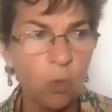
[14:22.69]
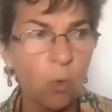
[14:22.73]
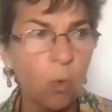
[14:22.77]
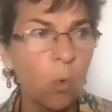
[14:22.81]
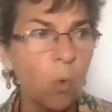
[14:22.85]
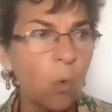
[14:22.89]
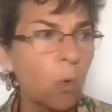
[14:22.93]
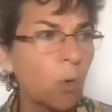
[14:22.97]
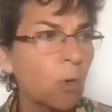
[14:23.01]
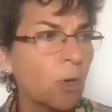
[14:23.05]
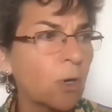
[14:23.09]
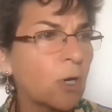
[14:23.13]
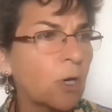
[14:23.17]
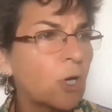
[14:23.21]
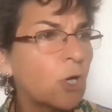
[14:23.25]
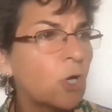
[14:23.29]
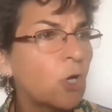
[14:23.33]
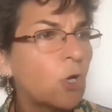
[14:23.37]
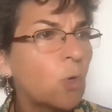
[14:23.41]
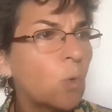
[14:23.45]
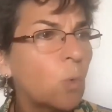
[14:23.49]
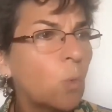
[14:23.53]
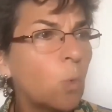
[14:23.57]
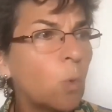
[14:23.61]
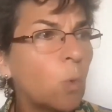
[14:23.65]
or
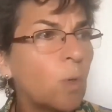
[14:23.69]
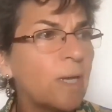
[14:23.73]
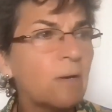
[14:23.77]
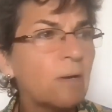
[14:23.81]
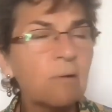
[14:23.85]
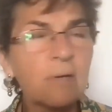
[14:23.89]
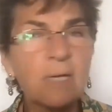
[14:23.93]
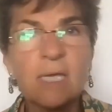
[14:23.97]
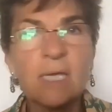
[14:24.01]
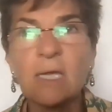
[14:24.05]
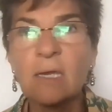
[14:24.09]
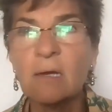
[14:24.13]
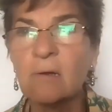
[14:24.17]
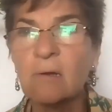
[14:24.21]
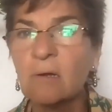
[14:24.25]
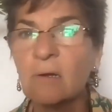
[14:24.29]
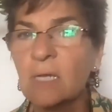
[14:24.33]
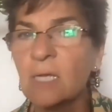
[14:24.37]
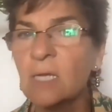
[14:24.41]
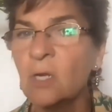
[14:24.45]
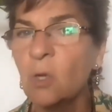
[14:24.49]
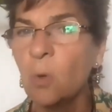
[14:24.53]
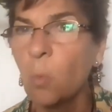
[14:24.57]
we're here in